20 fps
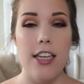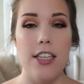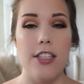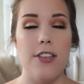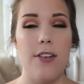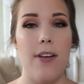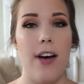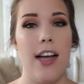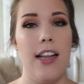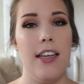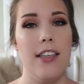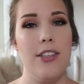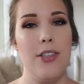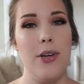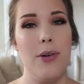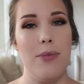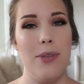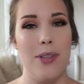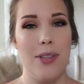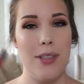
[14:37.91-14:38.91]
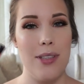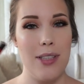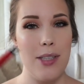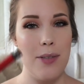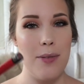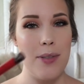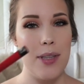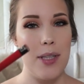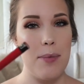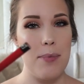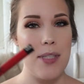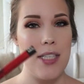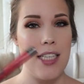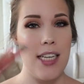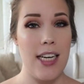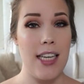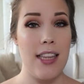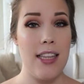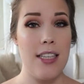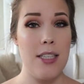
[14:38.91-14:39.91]
so I like to go with a liquid
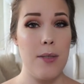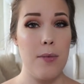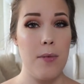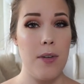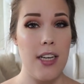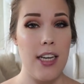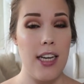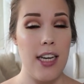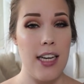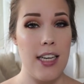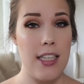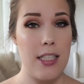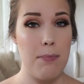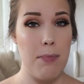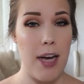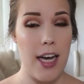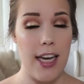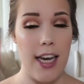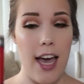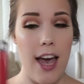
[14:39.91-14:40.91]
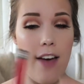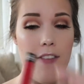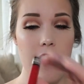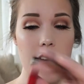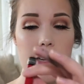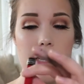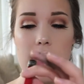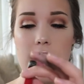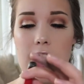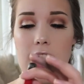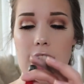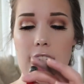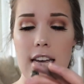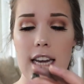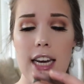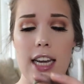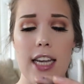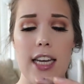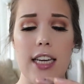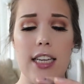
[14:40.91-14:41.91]
lipstick. This one is by Kat Von D
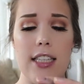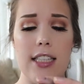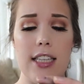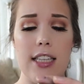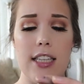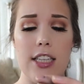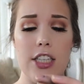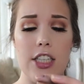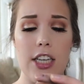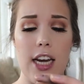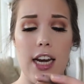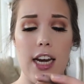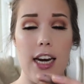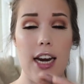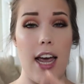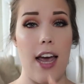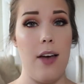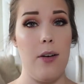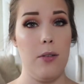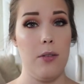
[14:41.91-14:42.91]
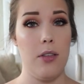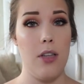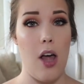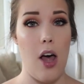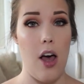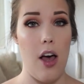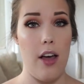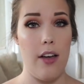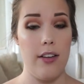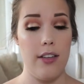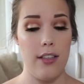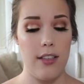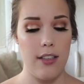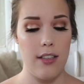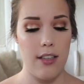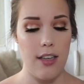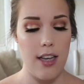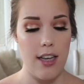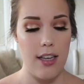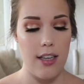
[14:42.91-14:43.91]
and it is in the shade Outlaw.
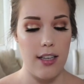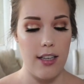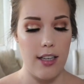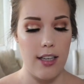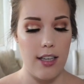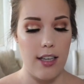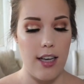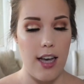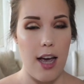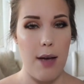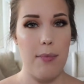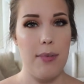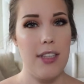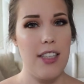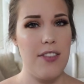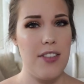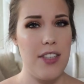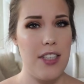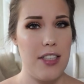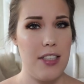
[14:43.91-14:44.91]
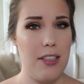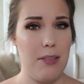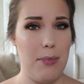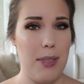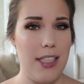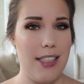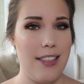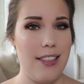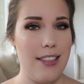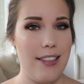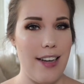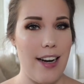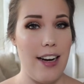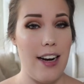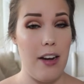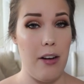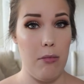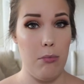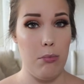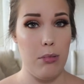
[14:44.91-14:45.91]
I believe she still makes this shade.
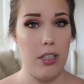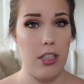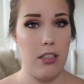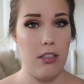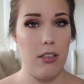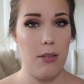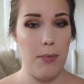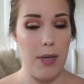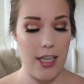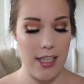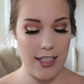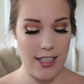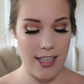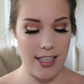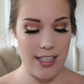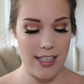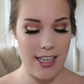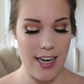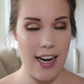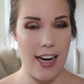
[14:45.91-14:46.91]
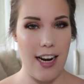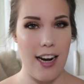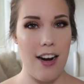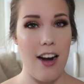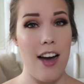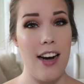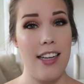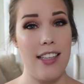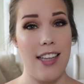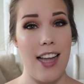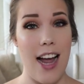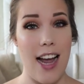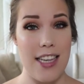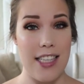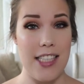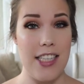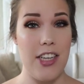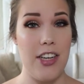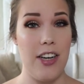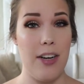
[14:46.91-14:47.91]
I hope she still makes this shade. I got it
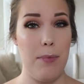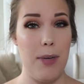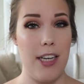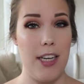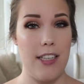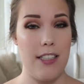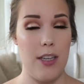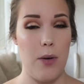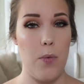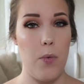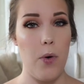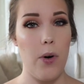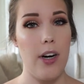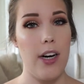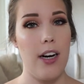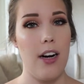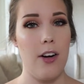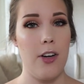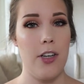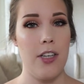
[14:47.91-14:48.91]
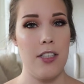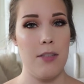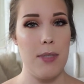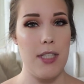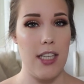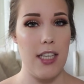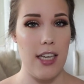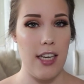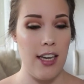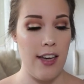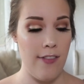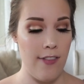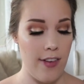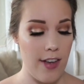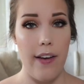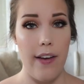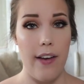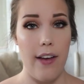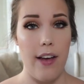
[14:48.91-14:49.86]
last year because I wore it on Christmas Eve.